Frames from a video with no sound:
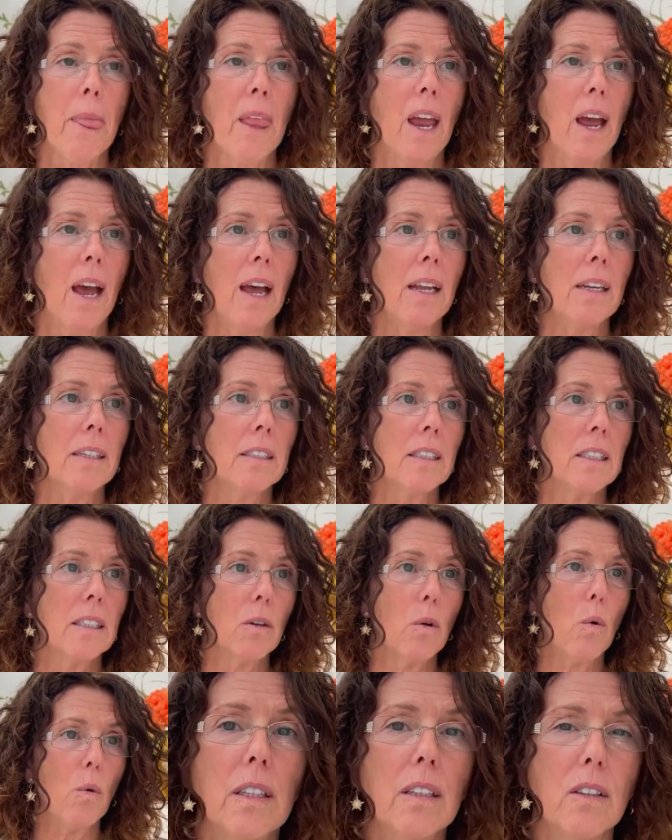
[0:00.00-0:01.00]
And
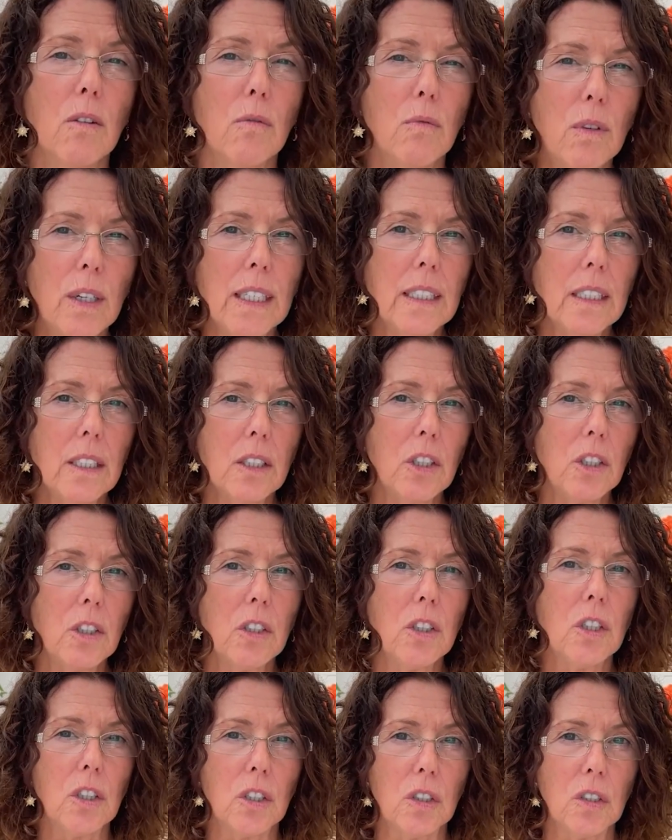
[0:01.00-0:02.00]
the reason you'd
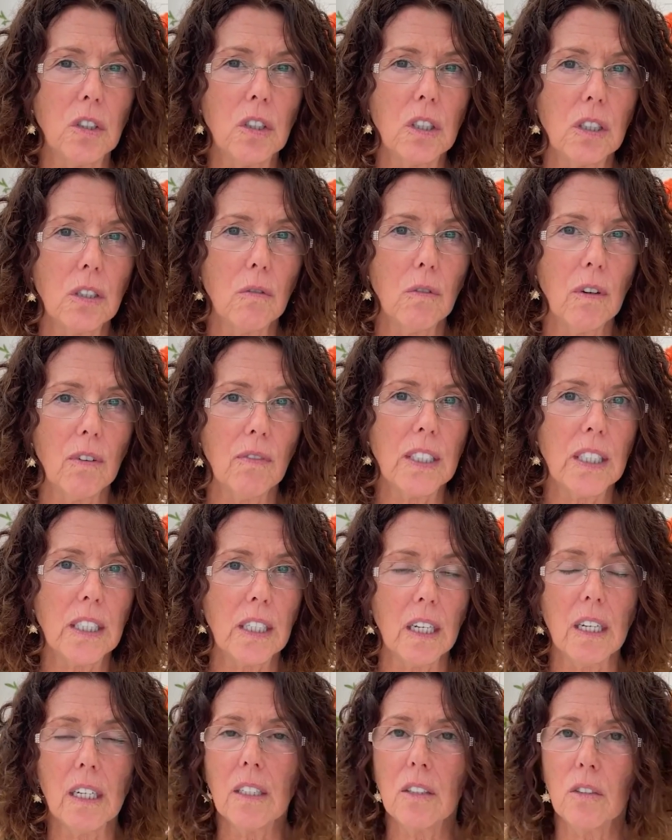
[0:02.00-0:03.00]
use
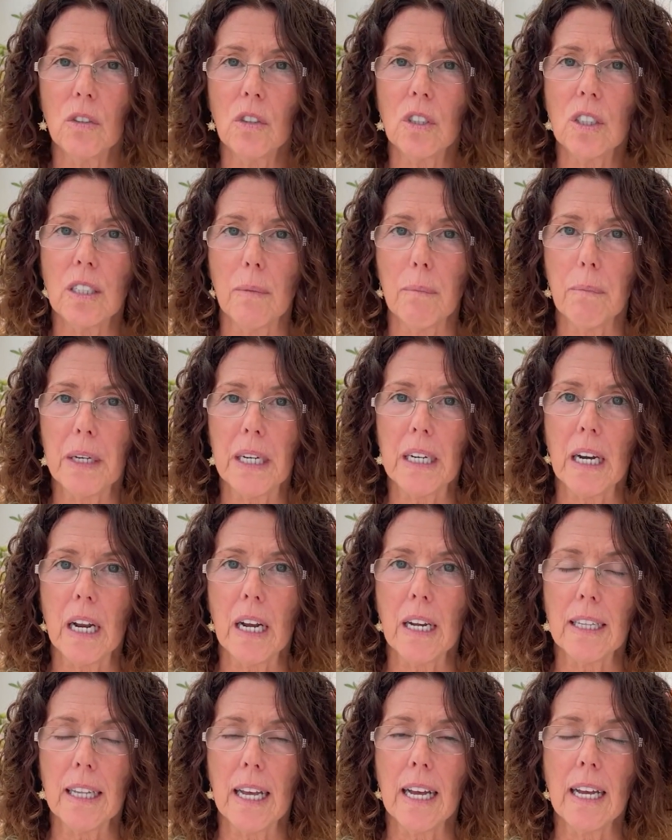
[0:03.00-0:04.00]
Riverside or somebody
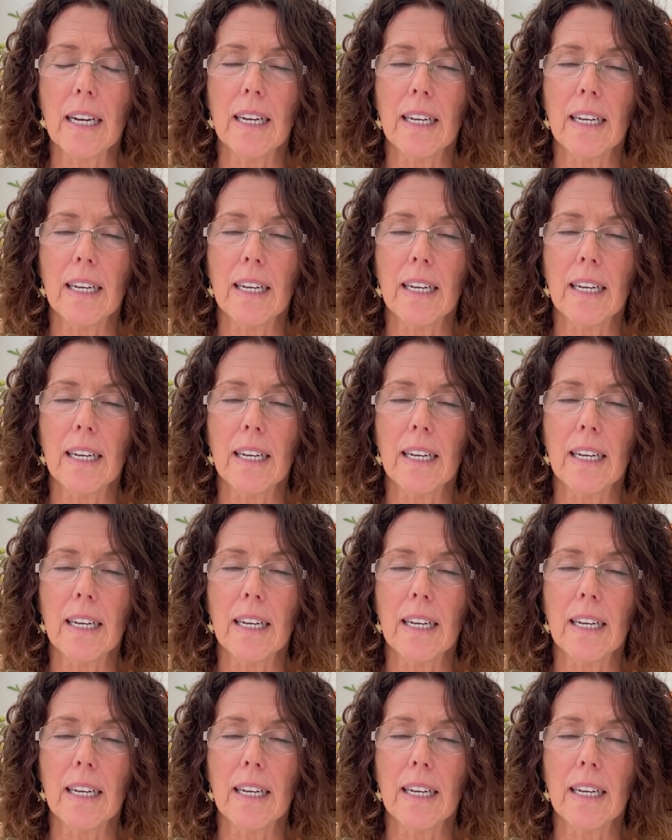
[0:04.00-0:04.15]
like that